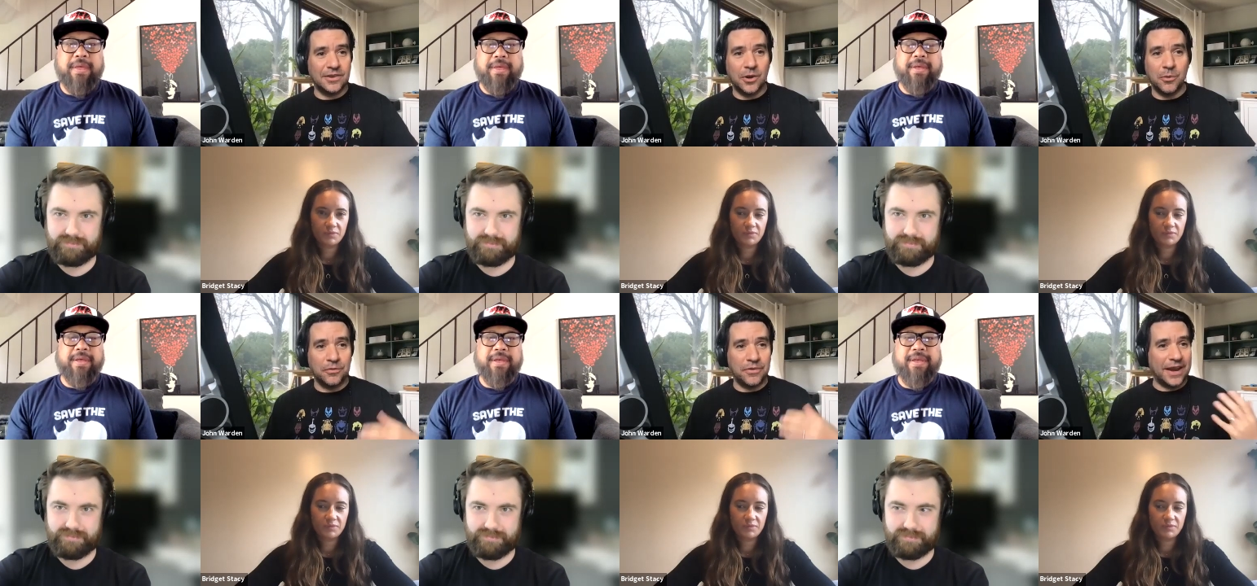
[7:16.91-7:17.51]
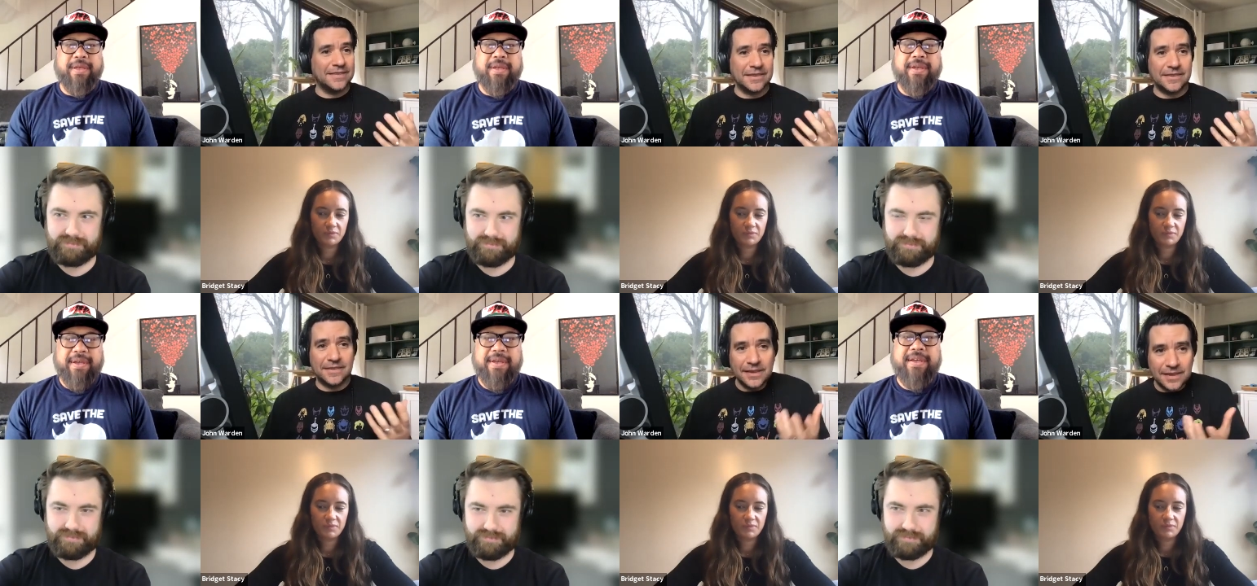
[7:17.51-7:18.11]
Speaker 1: you know fans get
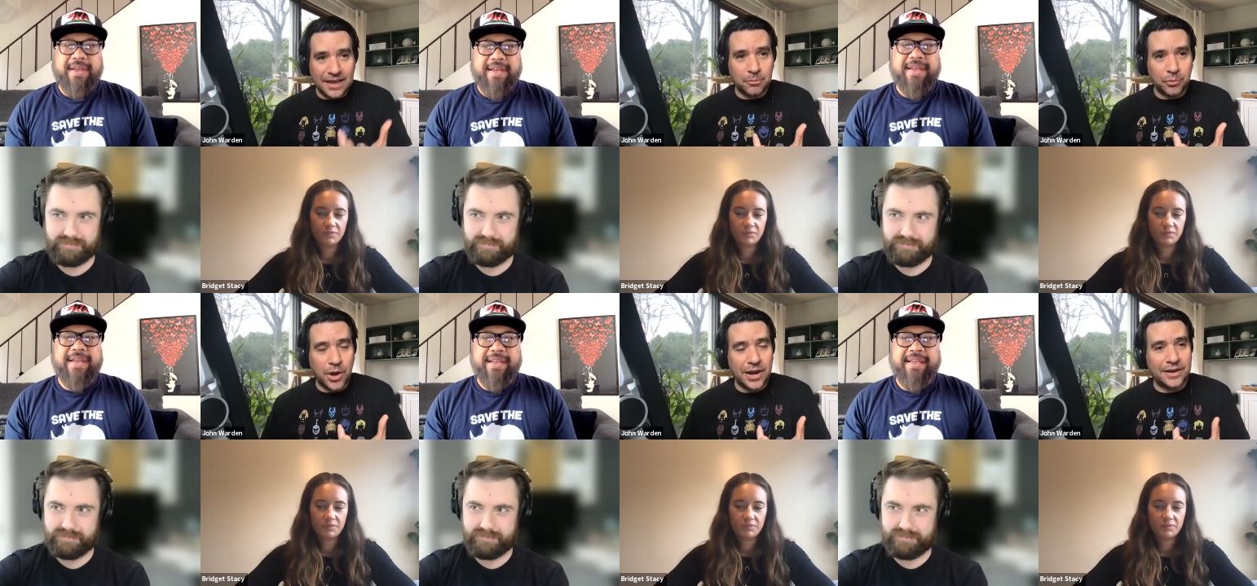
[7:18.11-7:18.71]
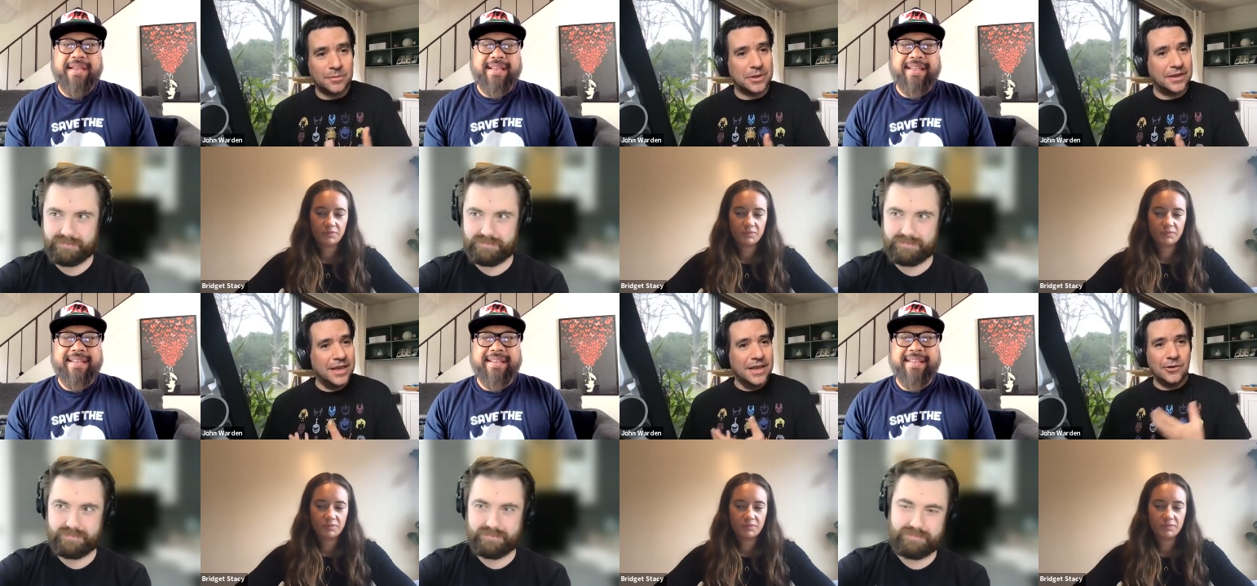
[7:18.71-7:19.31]
to see the end product, but
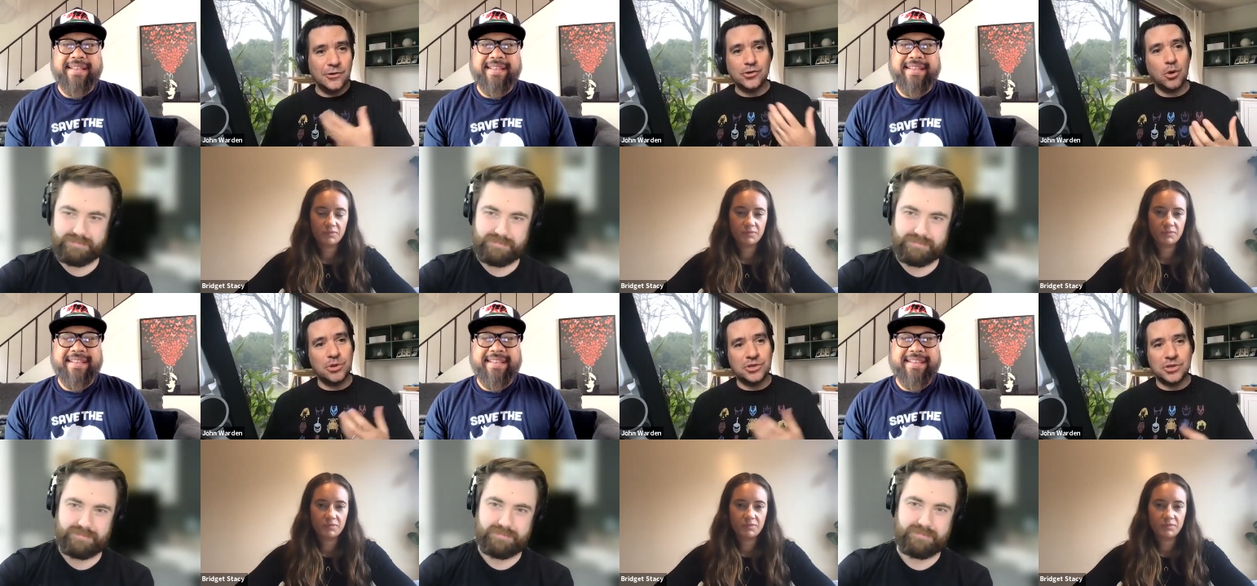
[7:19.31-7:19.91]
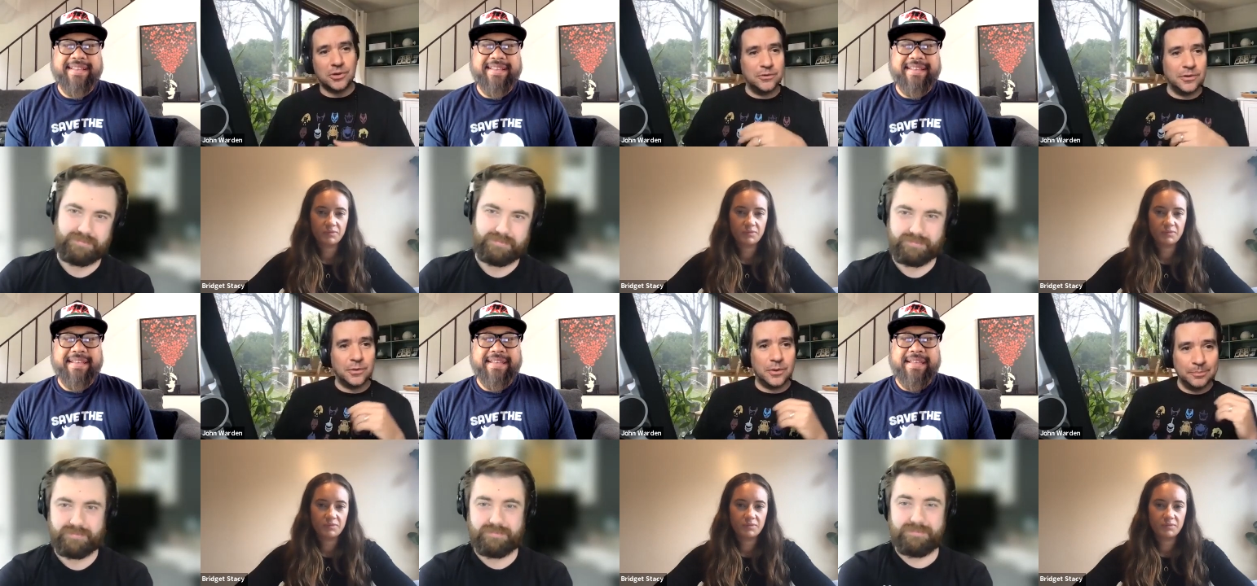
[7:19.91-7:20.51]
there's so much that
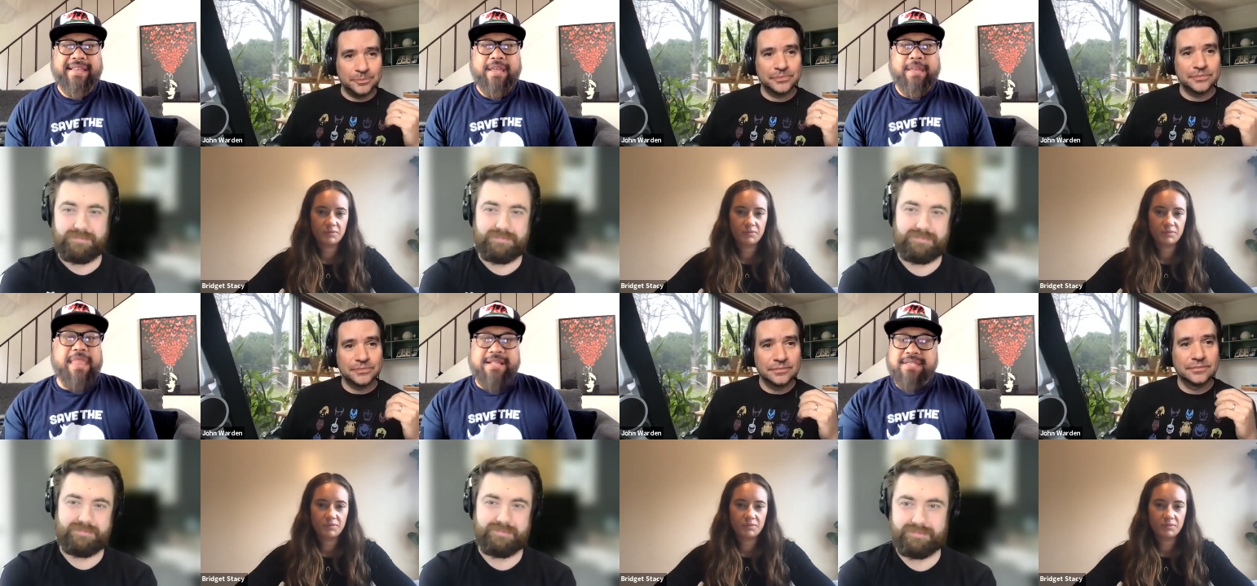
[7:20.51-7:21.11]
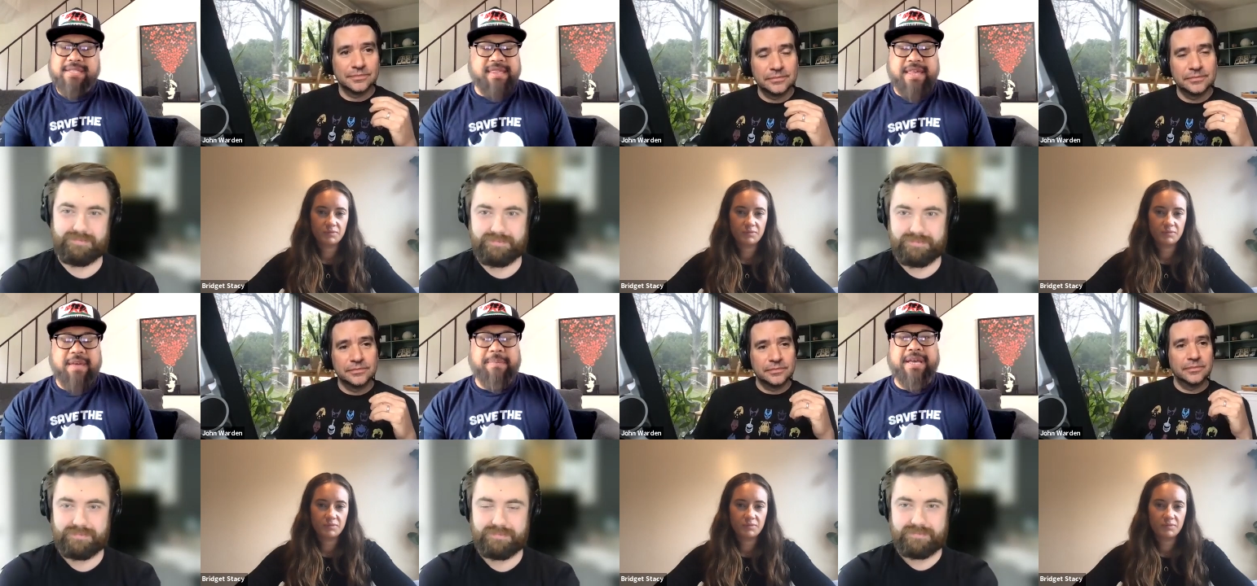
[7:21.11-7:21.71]
goes into them. I
Speaker 2: mean that's the
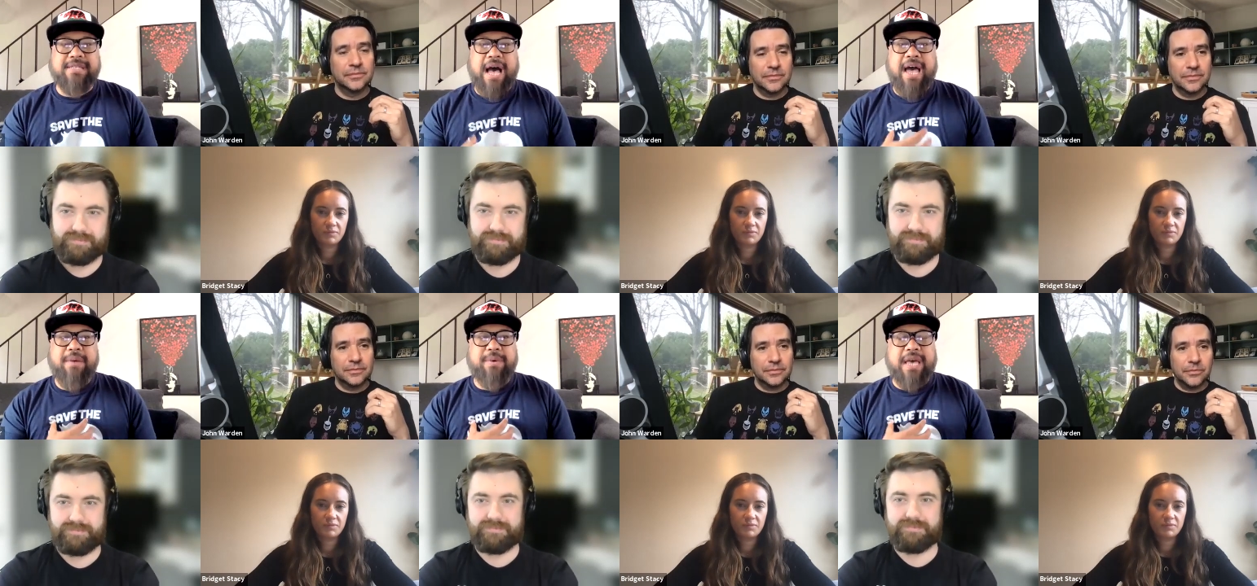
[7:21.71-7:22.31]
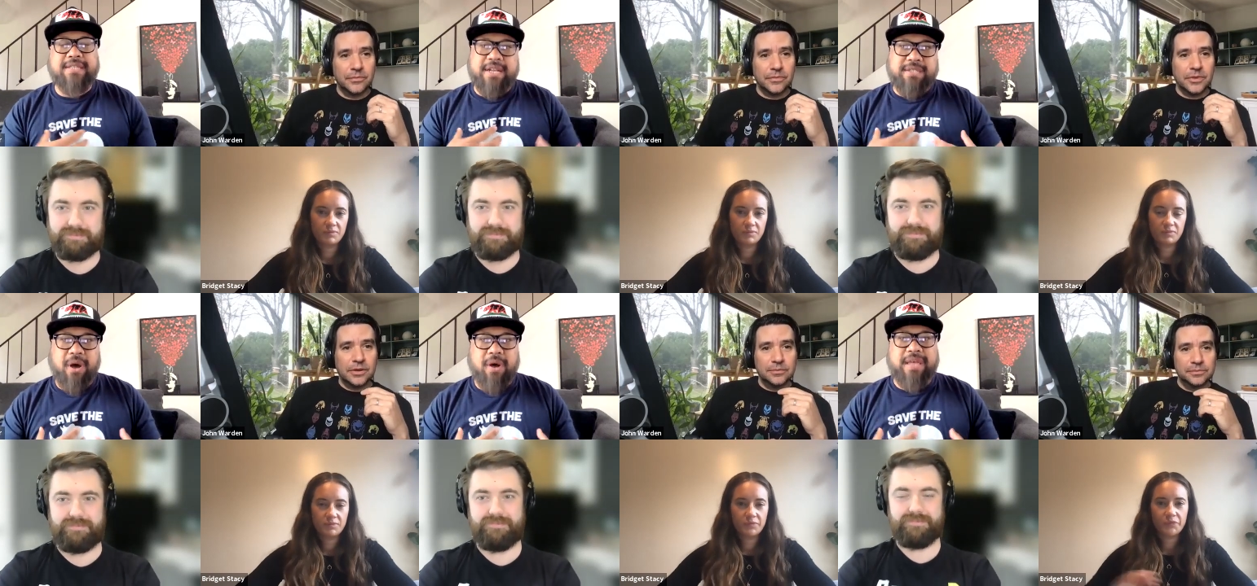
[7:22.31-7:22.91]
thing because I was as an
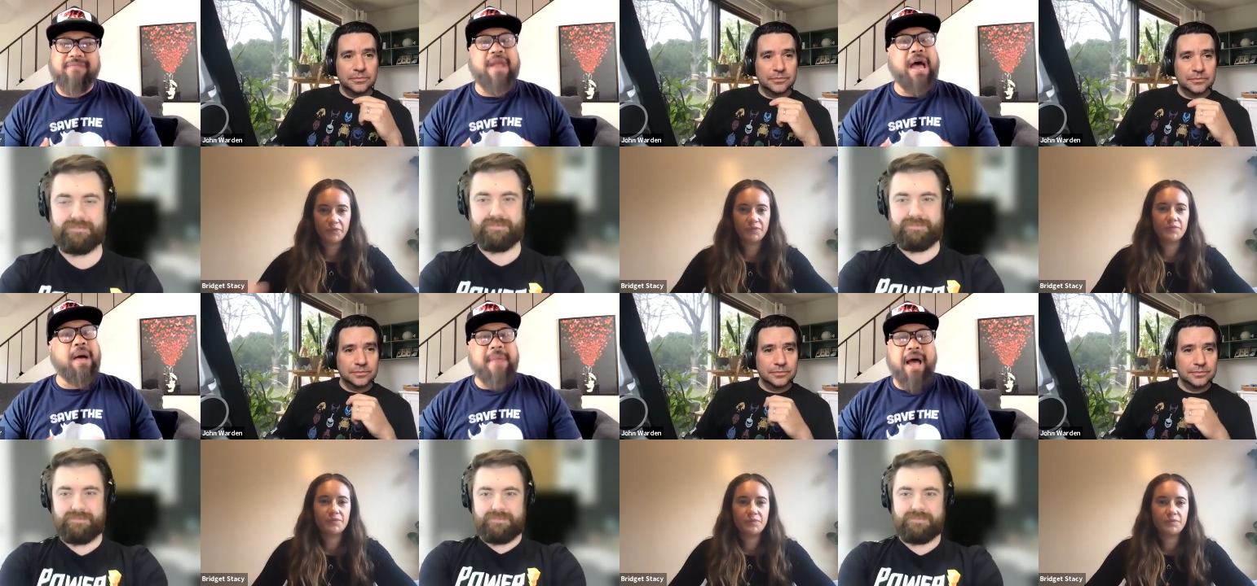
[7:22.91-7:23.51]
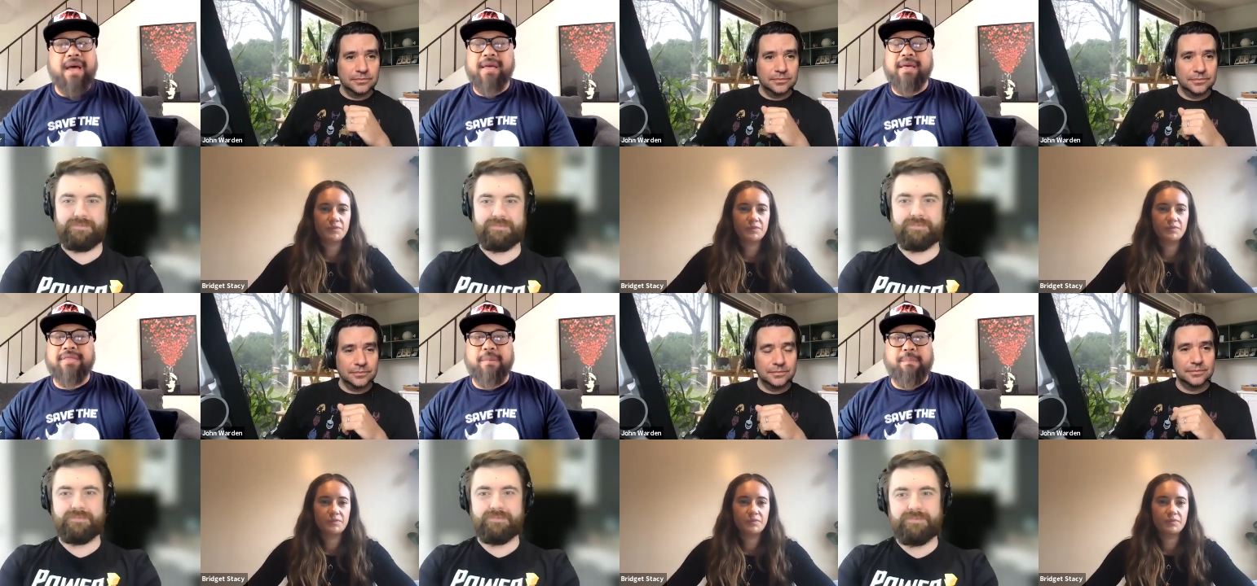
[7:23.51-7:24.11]
adult I've not I'm not
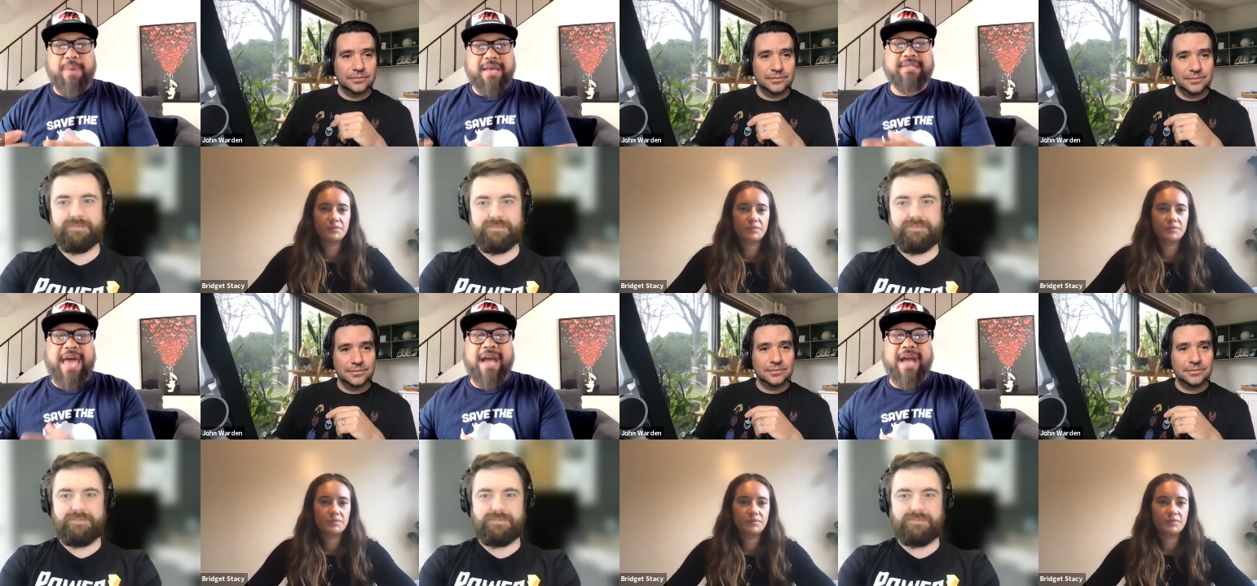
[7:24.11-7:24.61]
the biggest